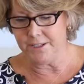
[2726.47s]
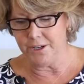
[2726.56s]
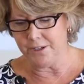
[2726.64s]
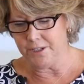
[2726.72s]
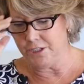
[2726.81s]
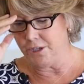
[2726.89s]
you
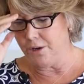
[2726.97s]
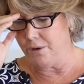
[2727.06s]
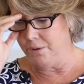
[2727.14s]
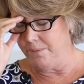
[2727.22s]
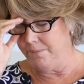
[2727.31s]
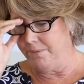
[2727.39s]
can
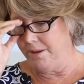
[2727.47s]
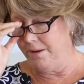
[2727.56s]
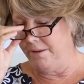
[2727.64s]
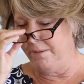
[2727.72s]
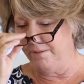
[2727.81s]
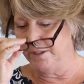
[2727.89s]
do
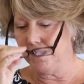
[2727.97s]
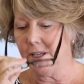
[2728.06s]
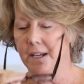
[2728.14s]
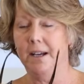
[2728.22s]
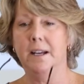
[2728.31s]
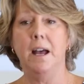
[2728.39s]

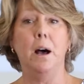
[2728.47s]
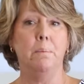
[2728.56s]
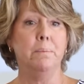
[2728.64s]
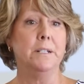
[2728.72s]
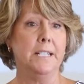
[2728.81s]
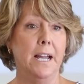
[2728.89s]
to
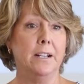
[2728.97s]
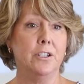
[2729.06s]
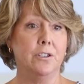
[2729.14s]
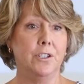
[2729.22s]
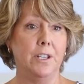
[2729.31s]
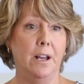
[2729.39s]
help protect
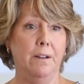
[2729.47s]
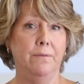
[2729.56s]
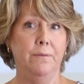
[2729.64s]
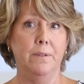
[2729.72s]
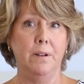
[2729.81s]
yourself,